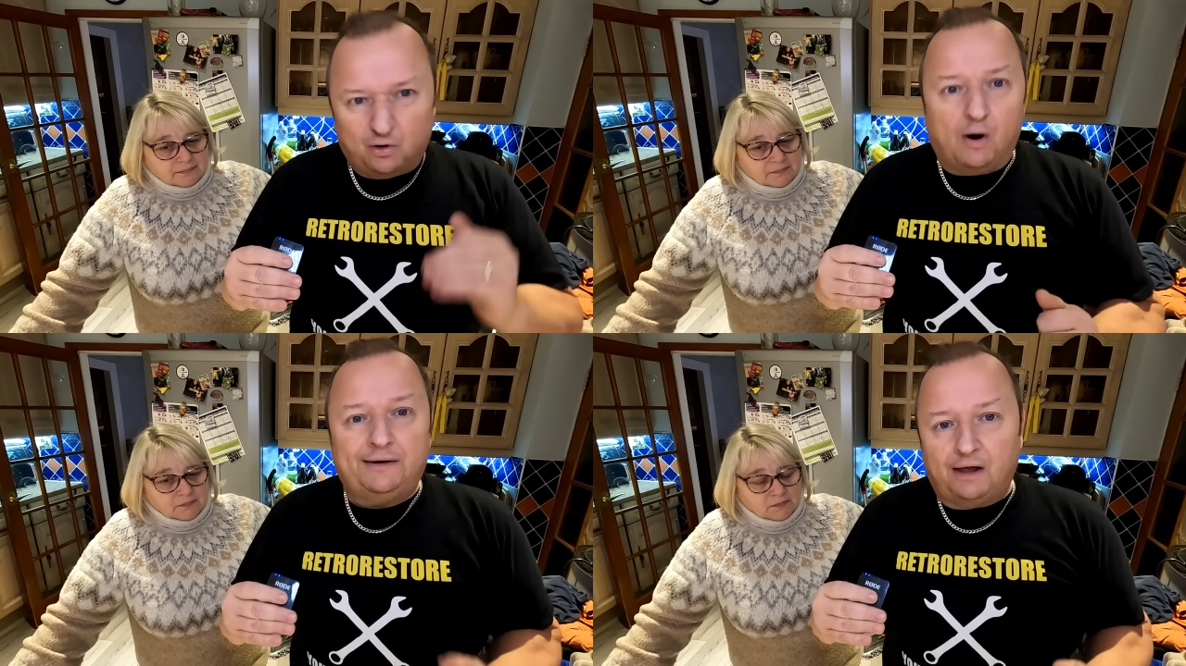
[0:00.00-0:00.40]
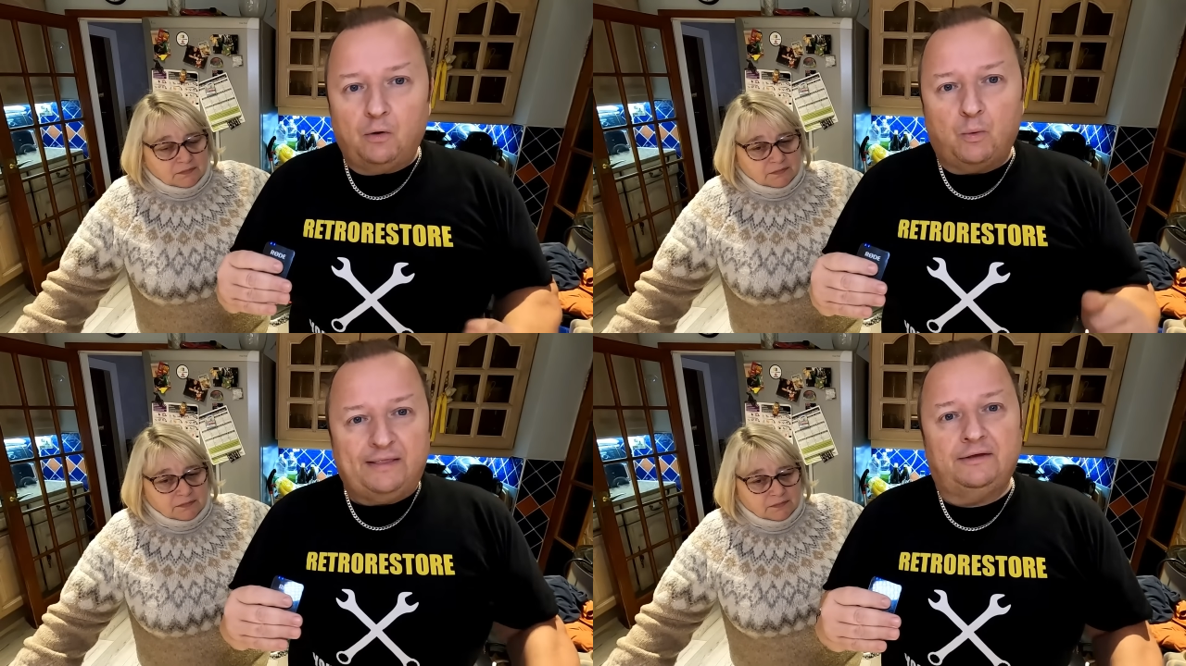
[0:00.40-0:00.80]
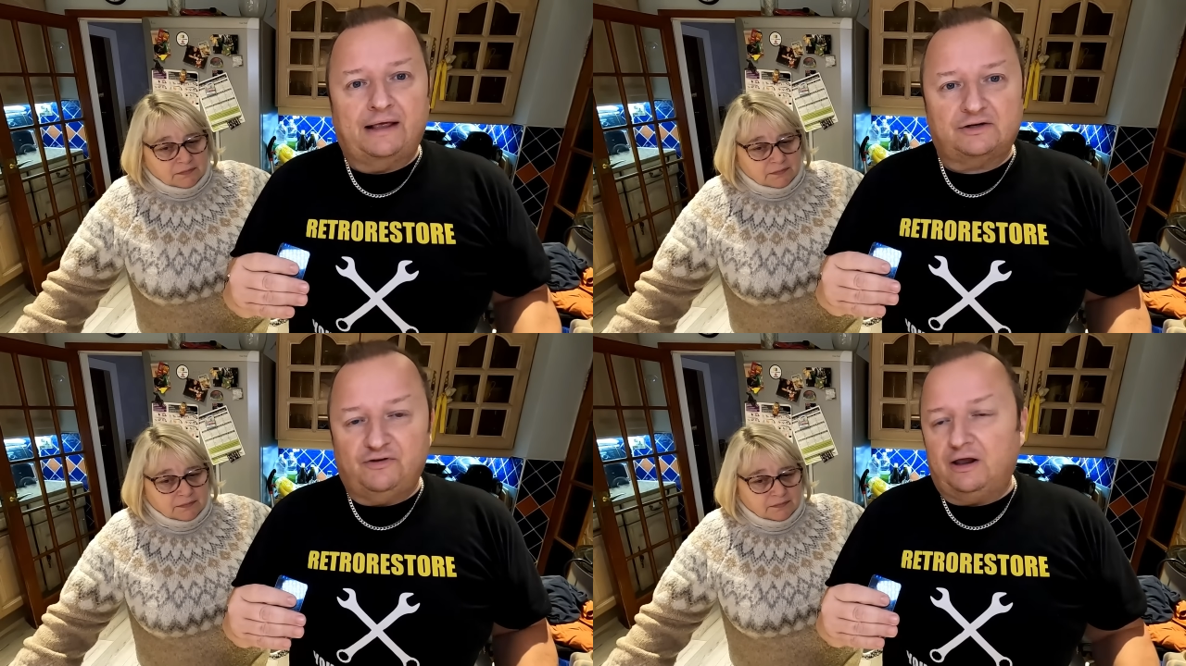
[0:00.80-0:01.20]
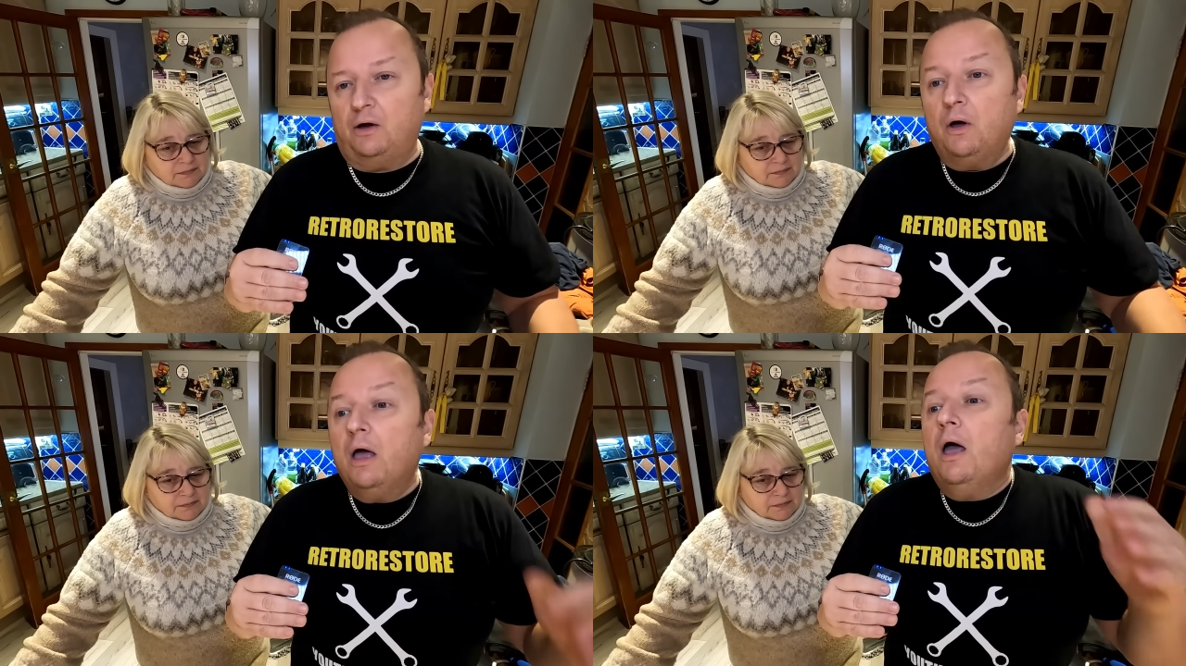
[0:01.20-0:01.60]
Speaker 1: quite know when the next
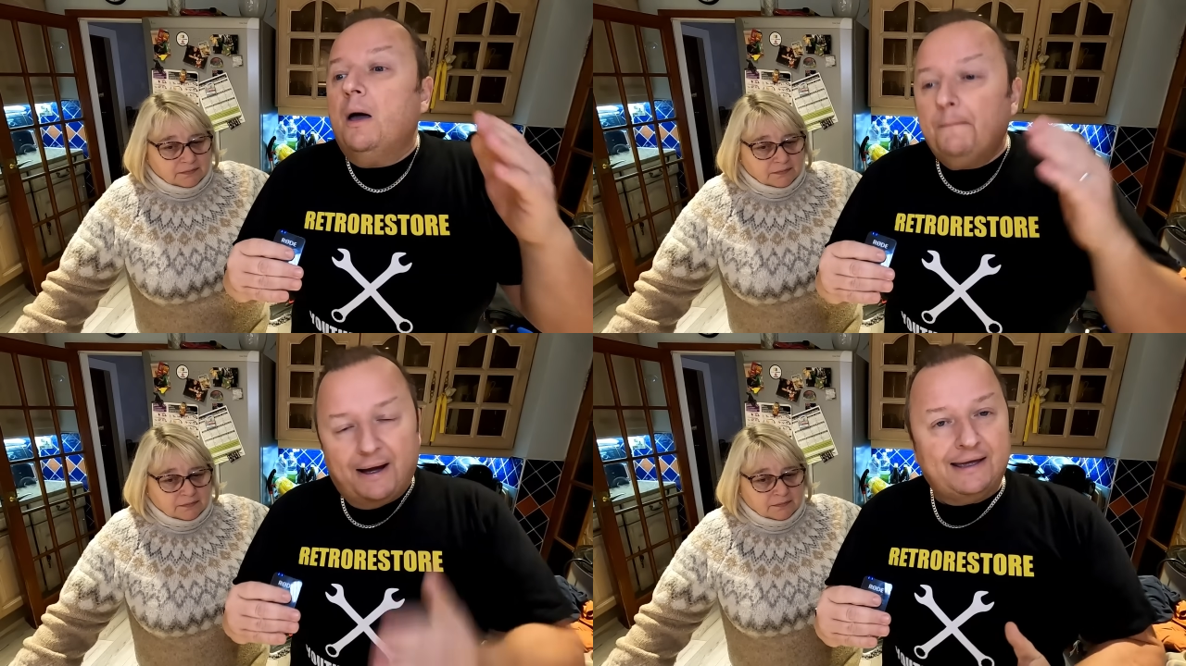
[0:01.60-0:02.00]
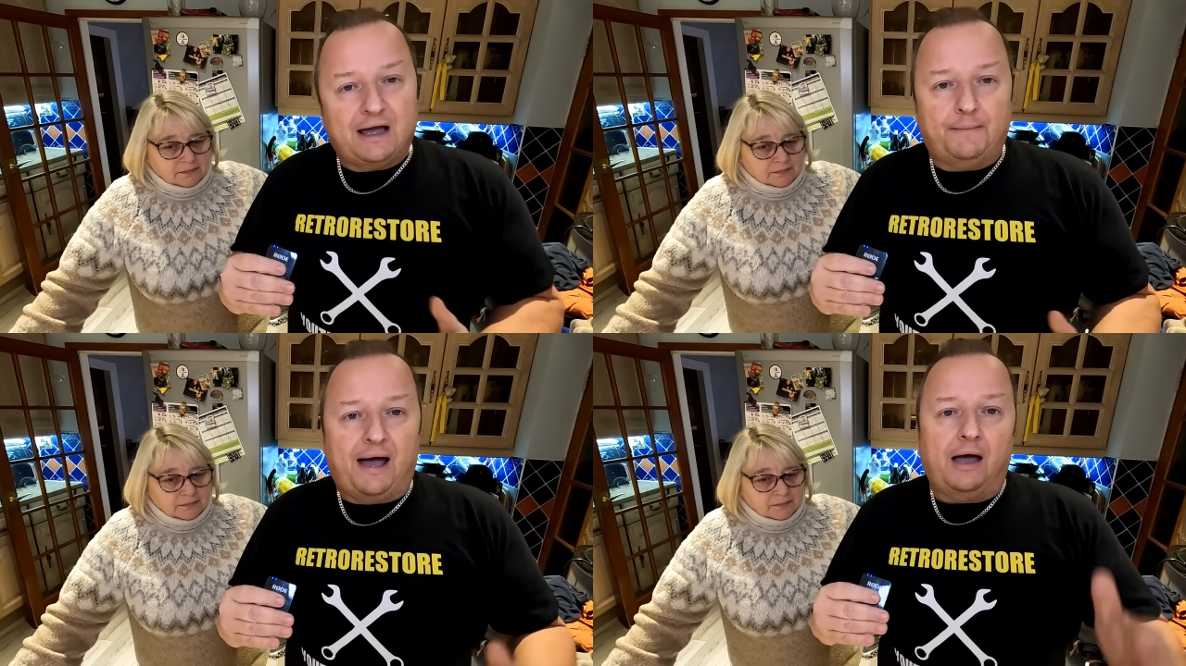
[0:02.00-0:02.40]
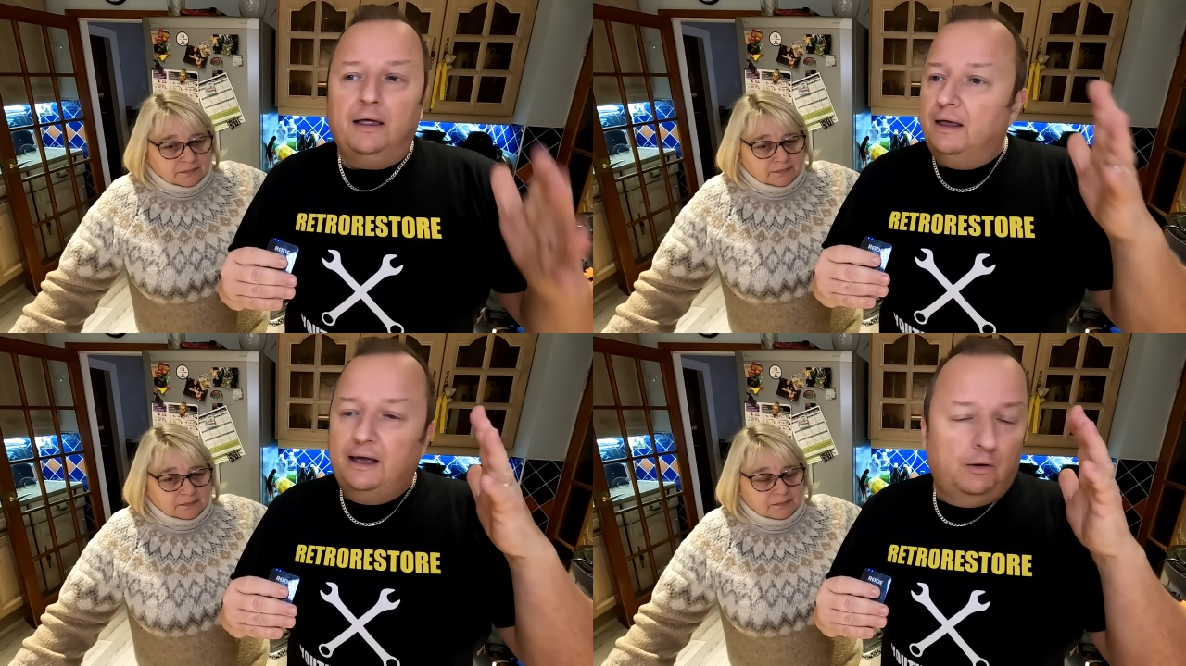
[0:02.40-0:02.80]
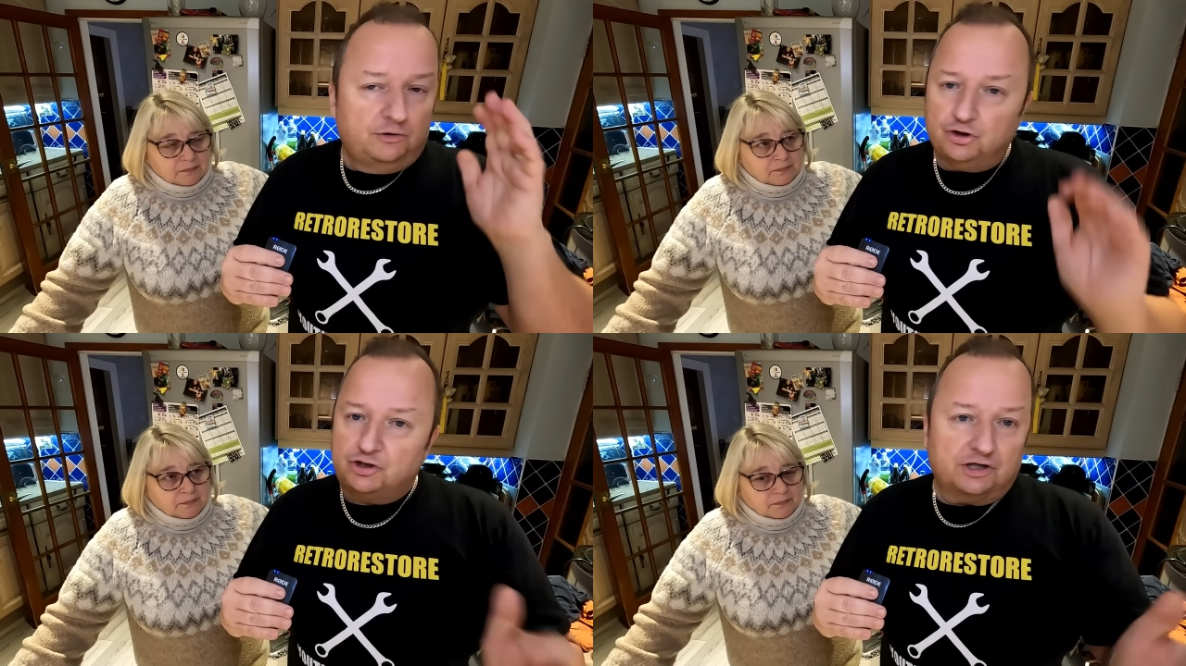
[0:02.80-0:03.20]
video may come out. It,
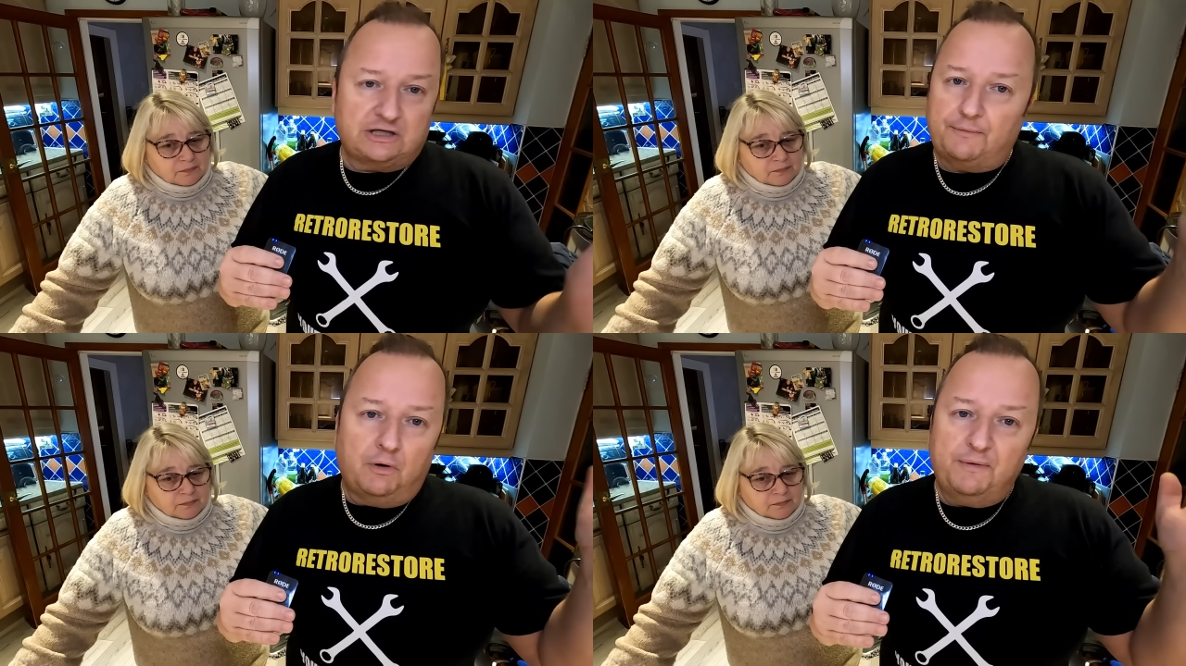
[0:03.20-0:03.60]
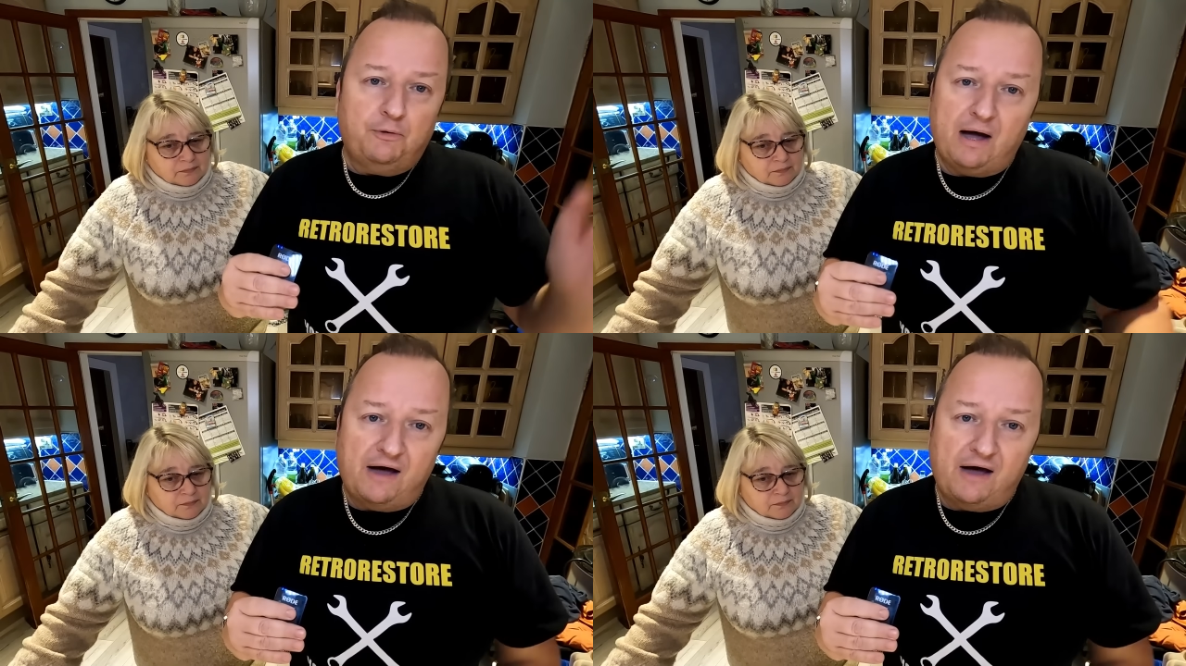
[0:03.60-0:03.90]
just accept what we put